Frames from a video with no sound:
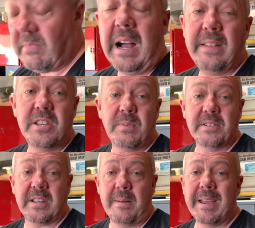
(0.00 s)
I had these
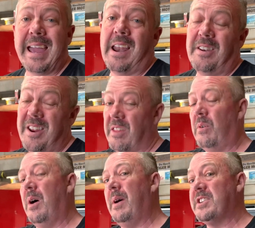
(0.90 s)
ones coming and I needed the
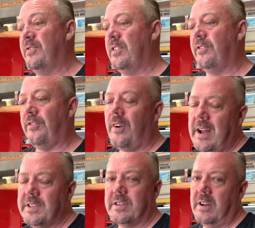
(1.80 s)
white ones for the
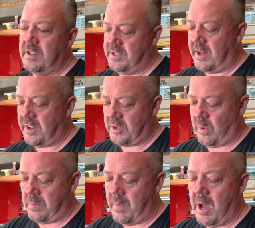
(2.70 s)
front, I decided to
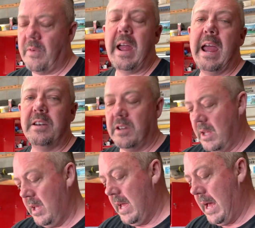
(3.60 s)
swap them over, and
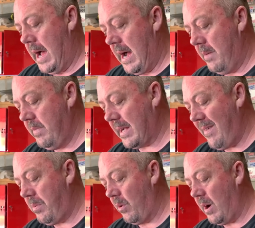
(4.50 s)
they come
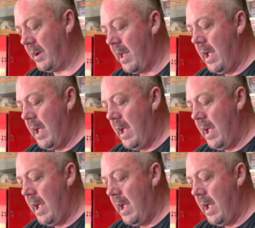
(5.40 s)
up all right.